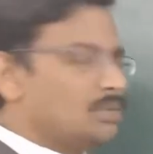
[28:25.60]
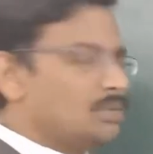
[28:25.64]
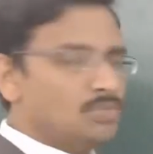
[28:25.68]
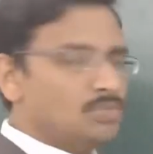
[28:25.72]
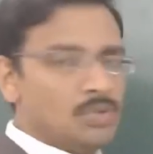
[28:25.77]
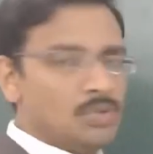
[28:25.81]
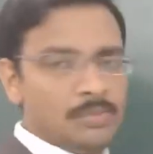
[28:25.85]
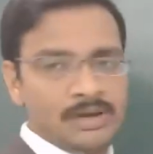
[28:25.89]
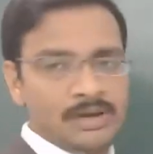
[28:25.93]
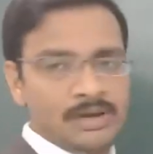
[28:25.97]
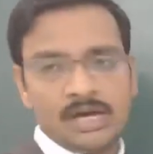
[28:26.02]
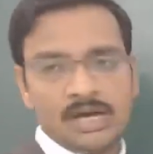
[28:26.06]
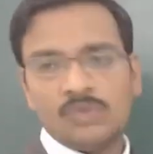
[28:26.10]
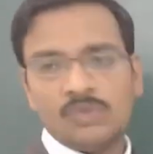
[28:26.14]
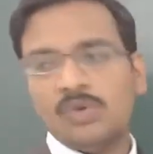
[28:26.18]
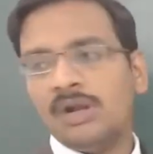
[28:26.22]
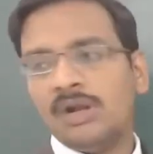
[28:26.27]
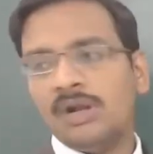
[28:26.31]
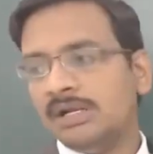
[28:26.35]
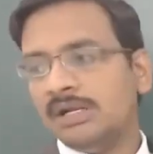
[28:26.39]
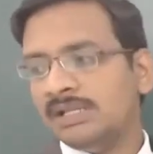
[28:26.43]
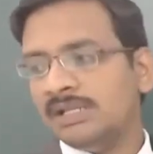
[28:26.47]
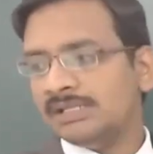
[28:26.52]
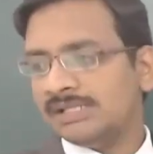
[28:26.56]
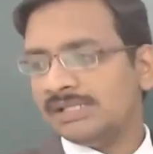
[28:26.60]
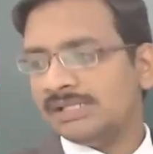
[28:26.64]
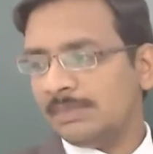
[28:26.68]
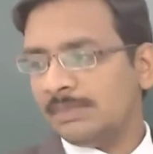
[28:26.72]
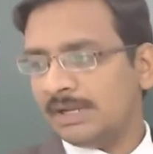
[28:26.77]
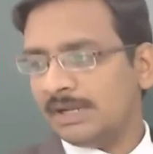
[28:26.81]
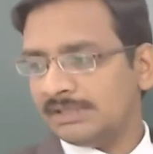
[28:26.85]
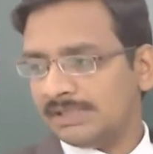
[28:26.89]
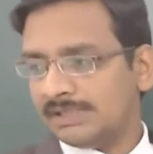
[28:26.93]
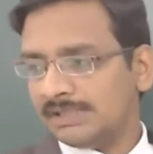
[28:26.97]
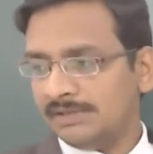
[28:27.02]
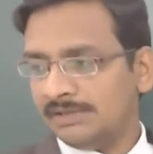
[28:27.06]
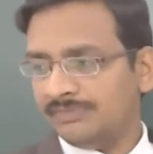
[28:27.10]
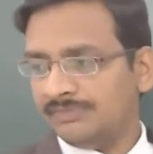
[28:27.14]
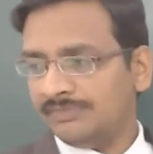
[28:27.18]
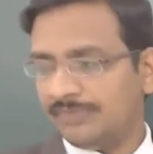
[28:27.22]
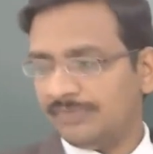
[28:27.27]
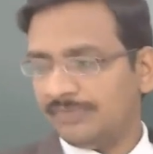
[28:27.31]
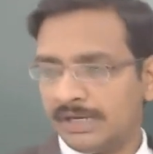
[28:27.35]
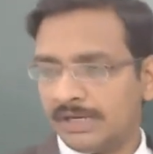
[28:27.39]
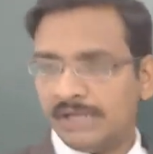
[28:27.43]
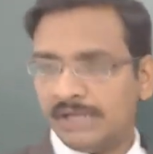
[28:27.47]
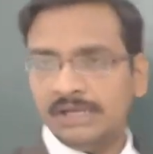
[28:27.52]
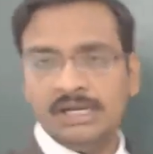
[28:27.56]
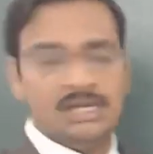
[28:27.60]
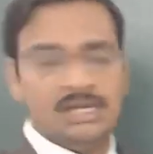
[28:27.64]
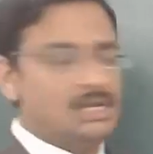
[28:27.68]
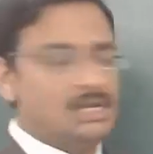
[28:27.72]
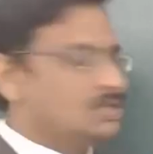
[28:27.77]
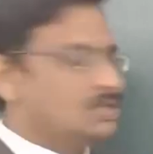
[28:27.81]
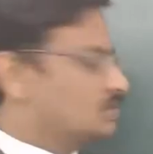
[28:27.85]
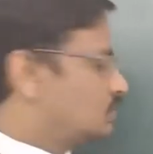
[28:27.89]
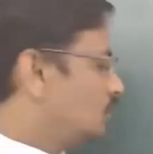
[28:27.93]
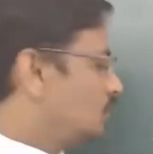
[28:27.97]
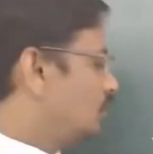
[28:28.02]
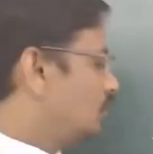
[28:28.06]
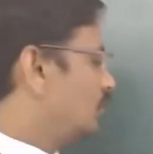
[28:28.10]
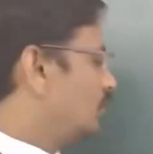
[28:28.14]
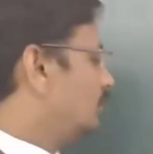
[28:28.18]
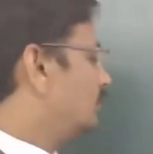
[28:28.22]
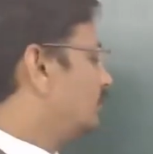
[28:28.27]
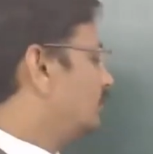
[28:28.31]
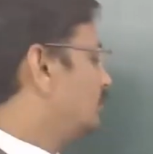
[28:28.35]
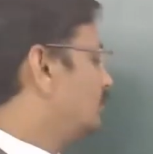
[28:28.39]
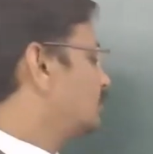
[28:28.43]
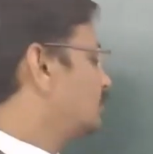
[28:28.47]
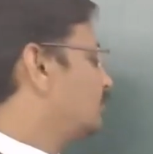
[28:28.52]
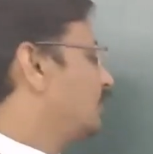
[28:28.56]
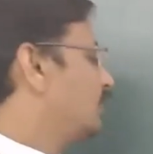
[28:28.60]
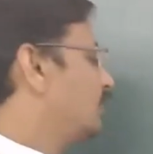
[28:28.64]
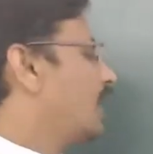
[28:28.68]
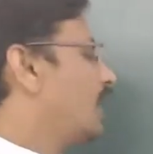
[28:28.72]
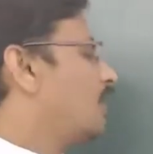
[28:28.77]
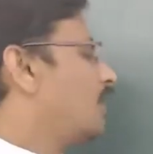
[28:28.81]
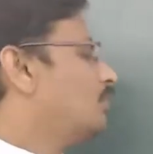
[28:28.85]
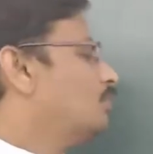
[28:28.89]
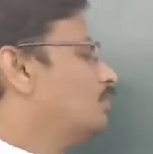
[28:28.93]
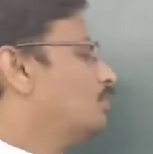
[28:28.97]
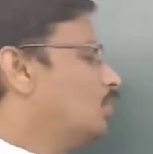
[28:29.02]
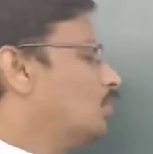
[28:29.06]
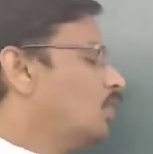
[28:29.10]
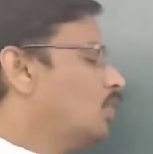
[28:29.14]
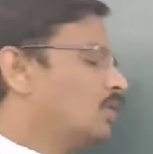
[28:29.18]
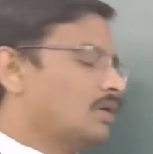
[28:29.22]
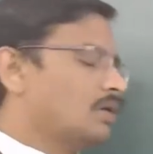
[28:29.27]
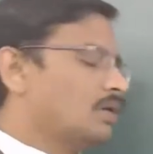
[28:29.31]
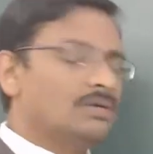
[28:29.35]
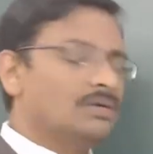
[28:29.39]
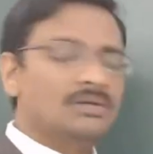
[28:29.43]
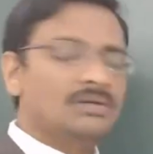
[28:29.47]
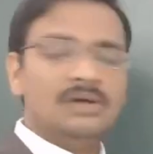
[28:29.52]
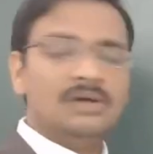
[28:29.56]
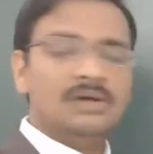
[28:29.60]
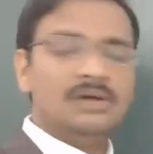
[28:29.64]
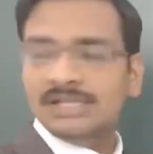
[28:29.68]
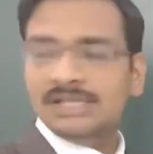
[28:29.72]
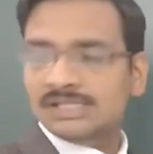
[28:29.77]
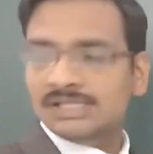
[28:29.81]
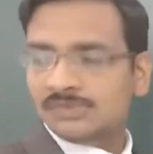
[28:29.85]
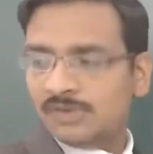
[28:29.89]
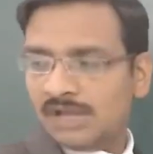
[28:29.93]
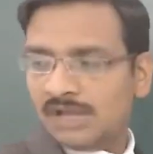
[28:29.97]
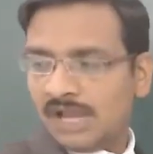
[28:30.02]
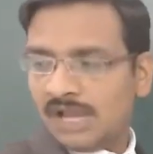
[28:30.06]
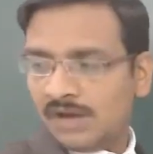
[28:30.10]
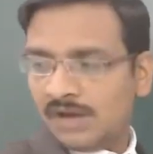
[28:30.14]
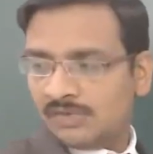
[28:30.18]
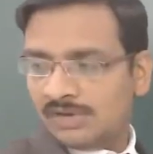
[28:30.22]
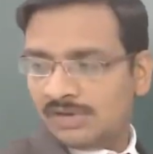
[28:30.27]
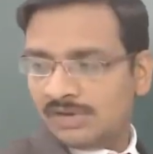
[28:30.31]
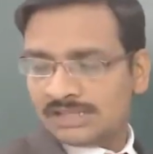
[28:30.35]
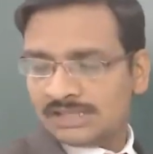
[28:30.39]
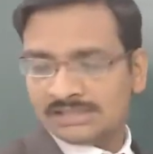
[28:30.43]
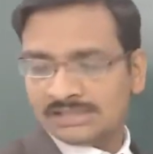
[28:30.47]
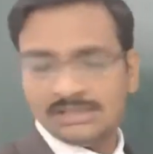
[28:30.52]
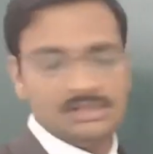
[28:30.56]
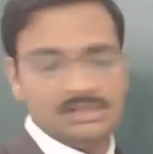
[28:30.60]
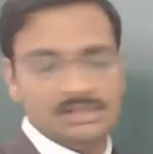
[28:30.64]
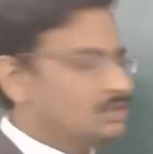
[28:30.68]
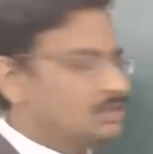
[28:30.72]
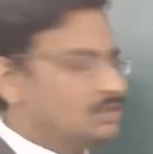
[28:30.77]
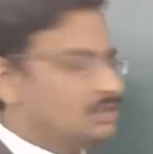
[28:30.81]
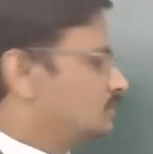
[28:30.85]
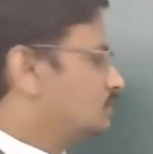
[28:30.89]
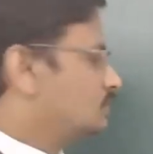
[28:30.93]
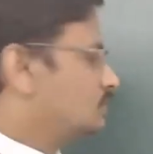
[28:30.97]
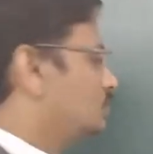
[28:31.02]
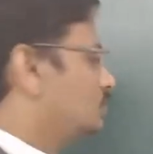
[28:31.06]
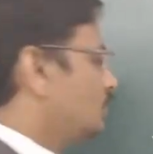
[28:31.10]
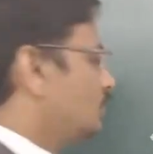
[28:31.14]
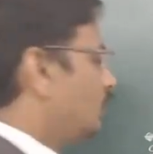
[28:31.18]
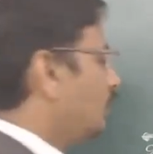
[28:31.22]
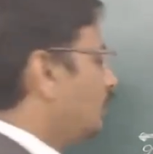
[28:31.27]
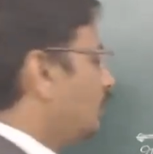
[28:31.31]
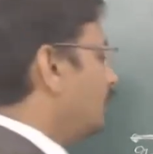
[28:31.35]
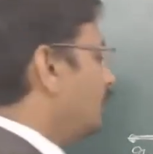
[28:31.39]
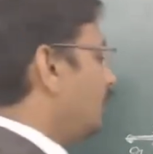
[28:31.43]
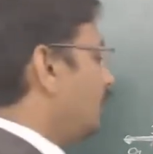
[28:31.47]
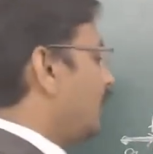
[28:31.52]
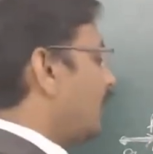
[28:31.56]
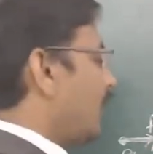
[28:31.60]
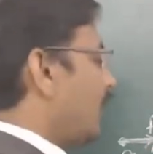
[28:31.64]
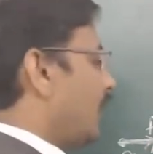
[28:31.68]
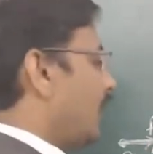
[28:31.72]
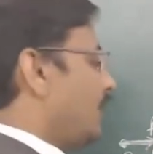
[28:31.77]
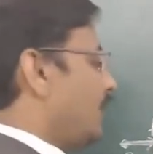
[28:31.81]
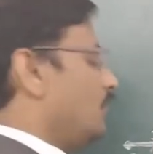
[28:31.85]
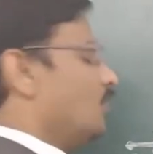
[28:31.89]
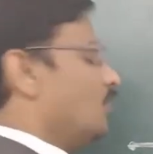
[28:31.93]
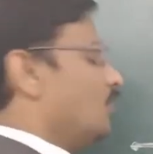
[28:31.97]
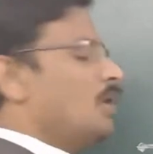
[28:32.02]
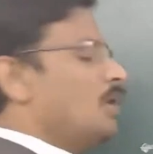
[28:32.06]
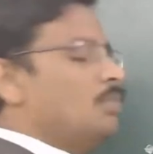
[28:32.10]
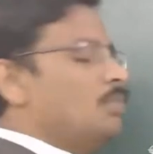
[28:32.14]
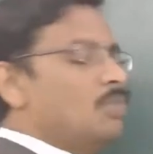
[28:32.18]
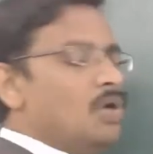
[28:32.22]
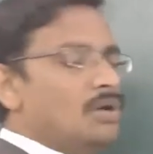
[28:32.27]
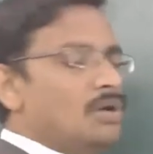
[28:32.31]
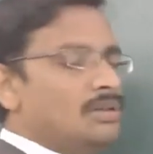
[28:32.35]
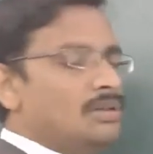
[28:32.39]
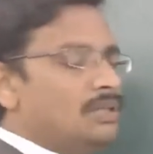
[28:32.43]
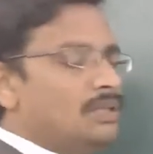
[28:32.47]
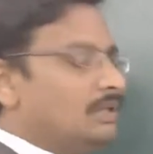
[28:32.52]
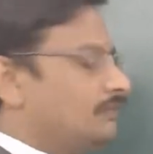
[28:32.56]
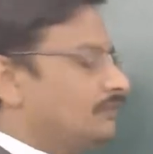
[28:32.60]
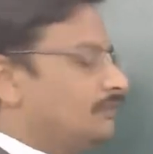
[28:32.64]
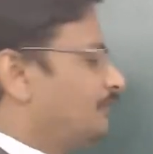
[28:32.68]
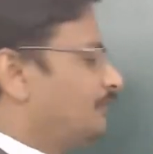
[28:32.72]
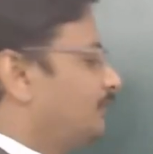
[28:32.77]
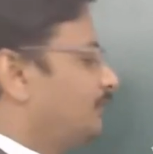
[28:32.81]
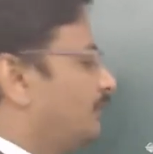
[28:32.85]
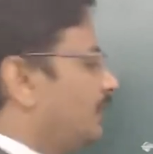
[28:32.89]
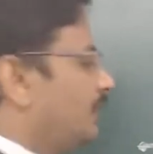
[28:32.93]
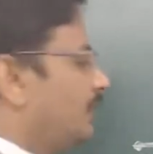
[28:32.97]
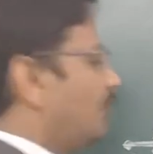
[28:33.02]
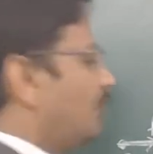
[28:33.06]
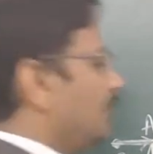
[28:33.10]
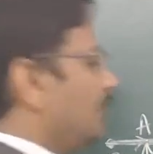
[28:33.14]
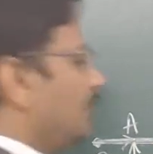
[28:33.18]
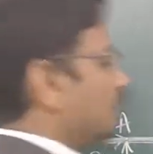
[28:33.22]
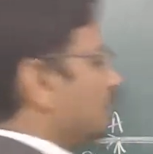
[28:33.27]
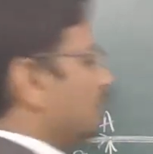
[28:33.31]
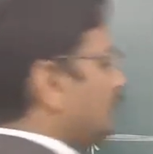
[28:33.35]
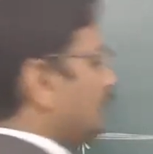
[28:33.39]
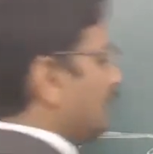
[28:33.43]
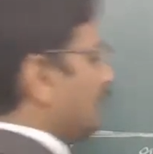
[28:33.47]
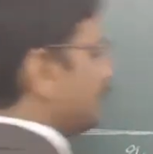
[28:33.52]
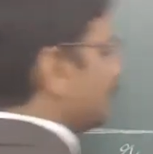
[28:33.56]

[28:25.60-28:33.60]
movement are one and the same, I said, right? So this will have more and this will have less. So, and one more thing. Now actually the